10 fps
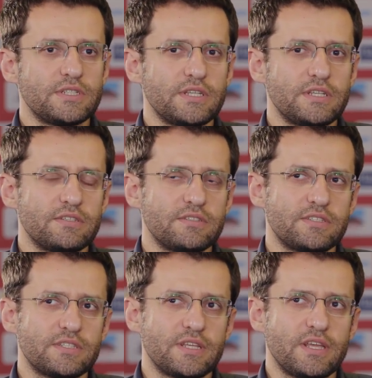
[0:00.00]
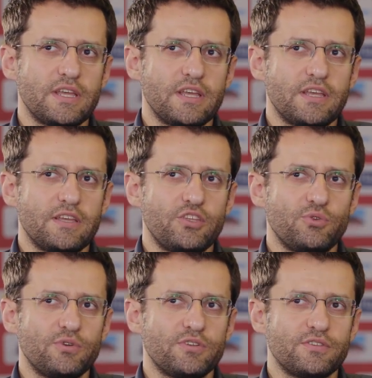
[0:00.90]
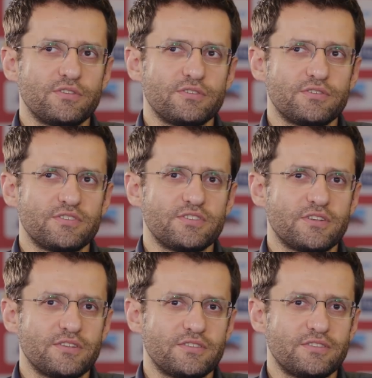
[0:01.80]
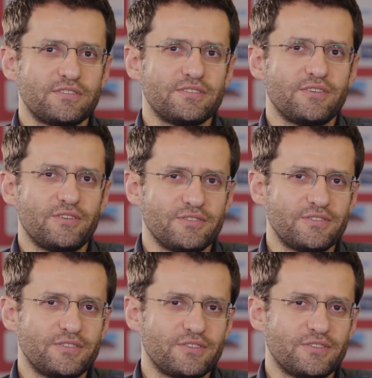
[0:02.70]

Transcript: is you want to start on,